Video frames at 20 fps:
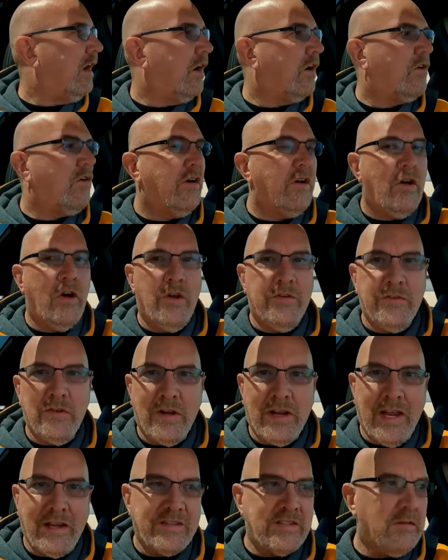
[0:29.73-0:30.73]
are going to also
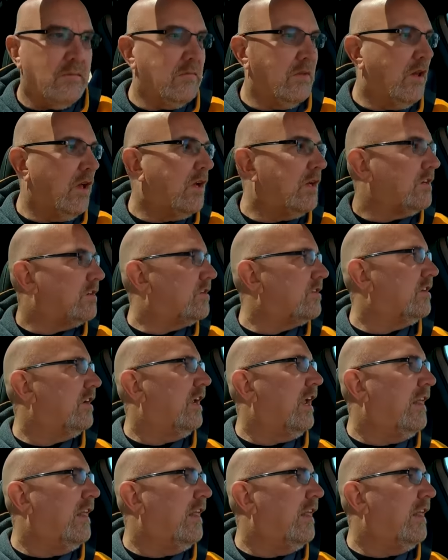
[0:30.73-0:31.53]
get some lunch,